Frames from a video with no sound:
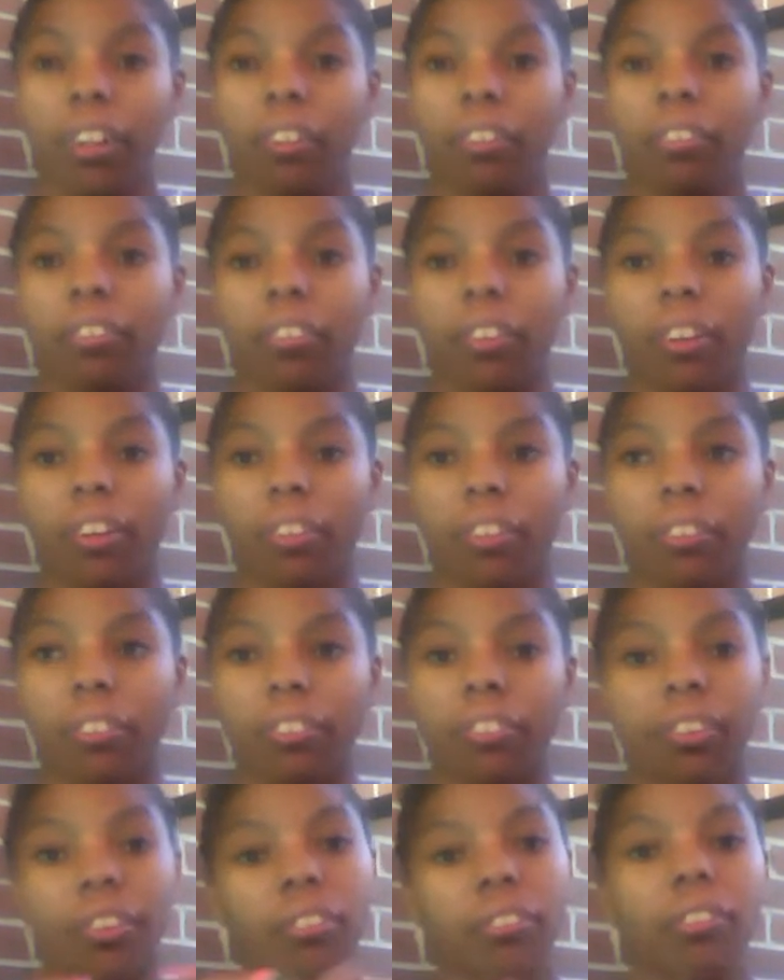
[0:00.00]
So
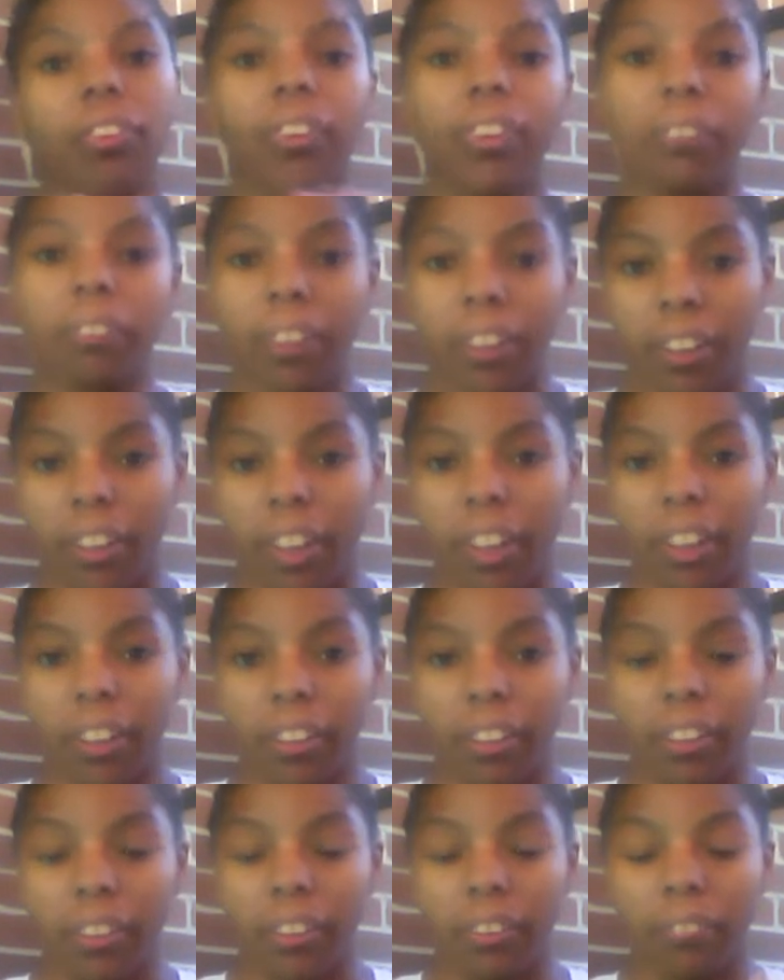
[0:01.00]
just want to make that
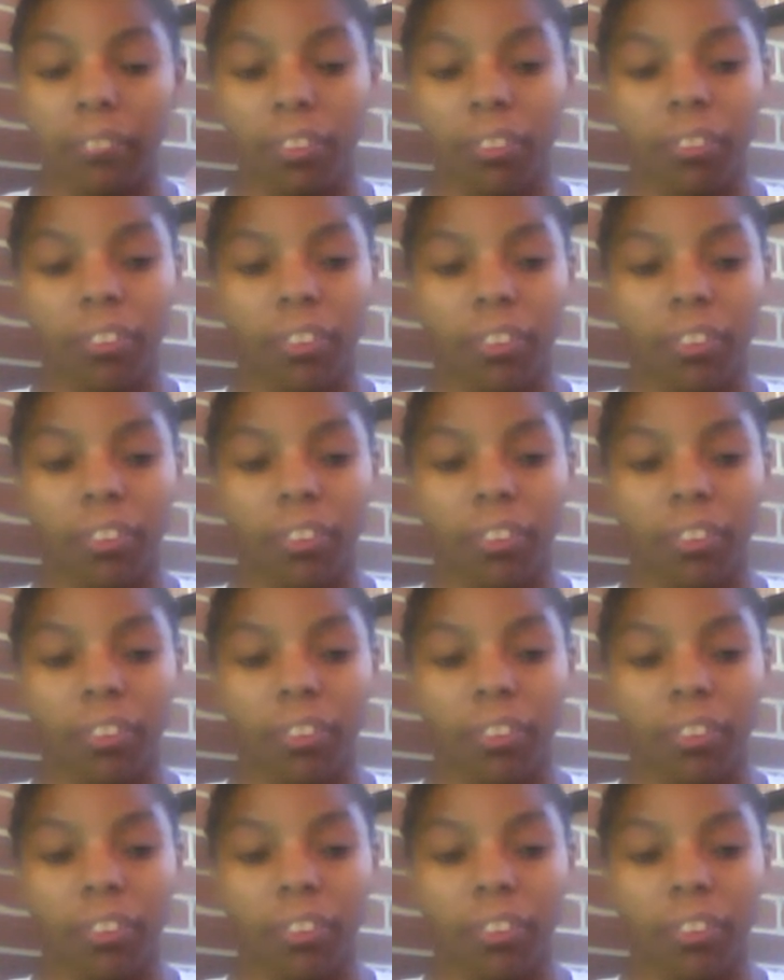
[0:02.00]
clear between